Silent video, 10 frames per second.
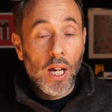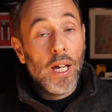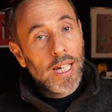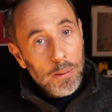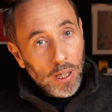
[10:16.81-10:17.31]

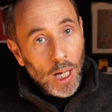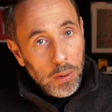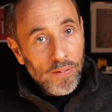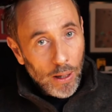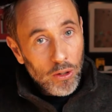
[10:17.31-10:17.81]
Keep a couple
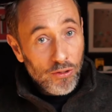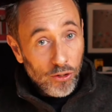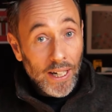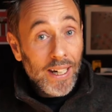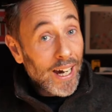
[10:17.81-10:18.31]
of hours
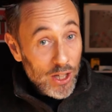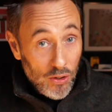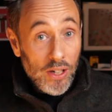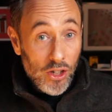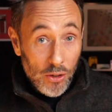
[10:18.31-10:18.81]
free in case you
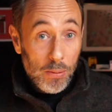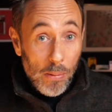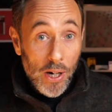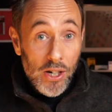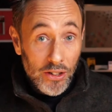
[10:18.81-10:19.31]
need to do some
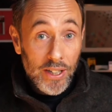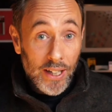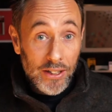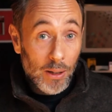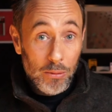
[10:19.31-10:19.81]
emergency
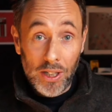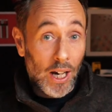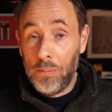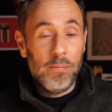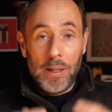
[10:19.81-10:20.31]
setups, you know,
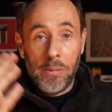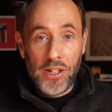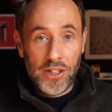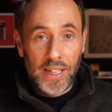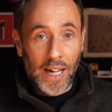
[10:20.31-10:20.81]

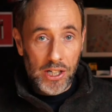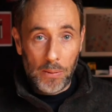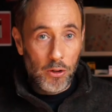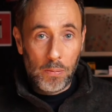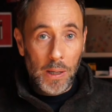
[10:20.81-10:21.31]
emergency
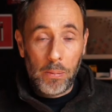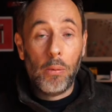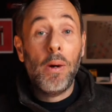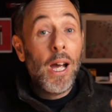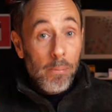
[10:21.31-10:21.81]
catch-ups with people
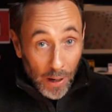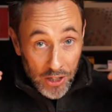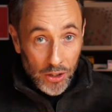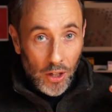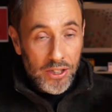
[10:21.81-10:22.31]
based
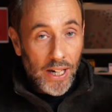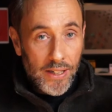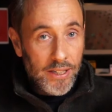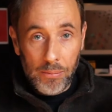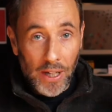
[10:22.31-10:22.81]
on those
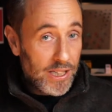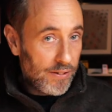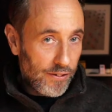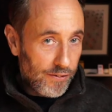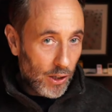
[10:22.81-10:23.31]
status updates if
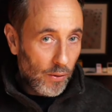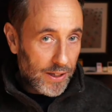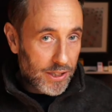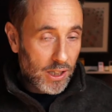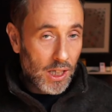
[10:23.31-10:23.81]
you feel
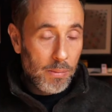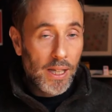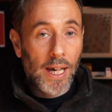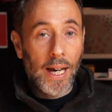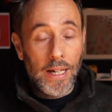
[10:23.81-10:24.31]
that's going to be the
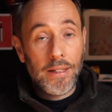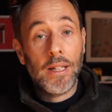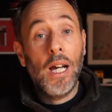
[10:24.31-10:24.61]
case.